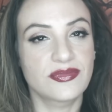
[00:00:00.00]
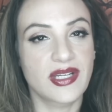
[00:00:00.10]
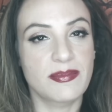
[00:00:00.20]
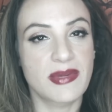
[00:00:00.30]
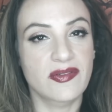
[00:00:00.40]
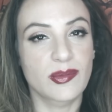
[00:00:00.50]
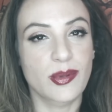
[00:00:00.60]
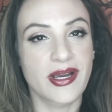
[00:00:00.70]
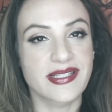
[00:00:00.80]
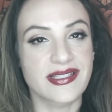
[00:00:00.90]
God. I'm ever
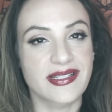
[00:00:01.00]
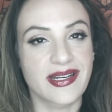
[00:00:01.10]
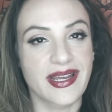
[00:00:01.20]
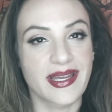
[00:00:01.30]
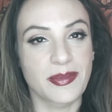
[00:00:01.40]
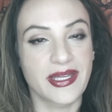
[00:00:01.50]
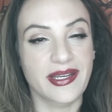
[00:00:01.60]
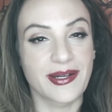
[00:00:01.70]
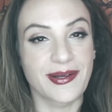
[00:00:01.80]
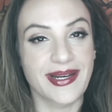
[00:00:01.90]
present and I am
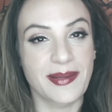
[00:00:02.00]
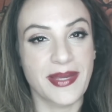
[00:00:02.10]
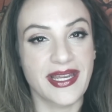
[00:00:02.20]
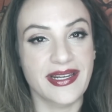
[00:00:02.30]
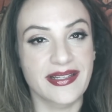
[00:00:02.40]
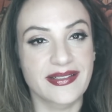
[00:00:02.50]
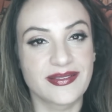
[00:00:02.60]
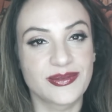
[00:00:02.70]
here and I made it.